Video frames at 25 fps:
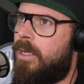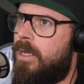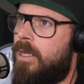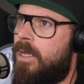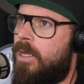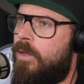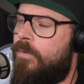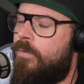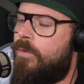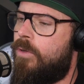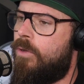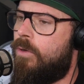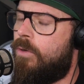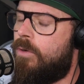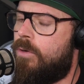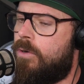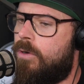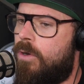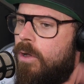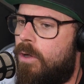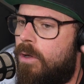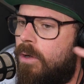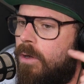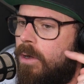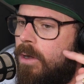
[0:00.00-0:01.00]
If you're
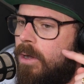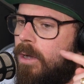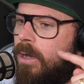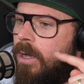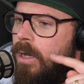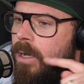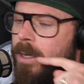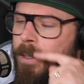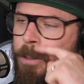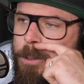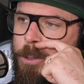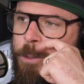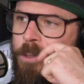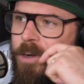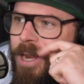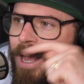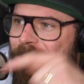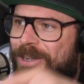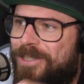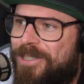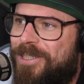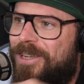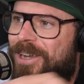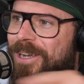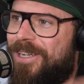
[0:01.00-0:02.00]
not stood
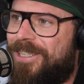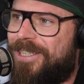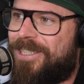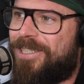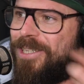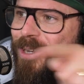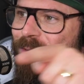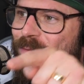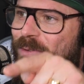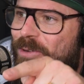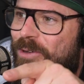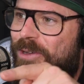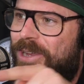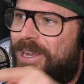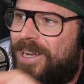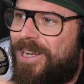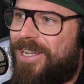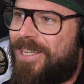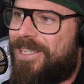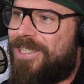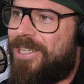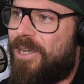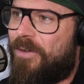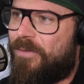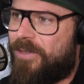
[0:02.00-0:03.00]
outside yourself, looking at
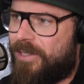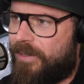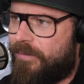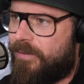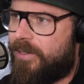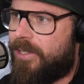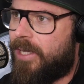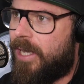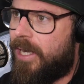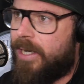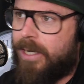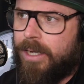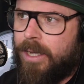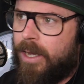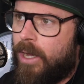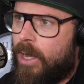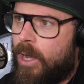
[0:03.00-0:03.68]
yourself as if to say,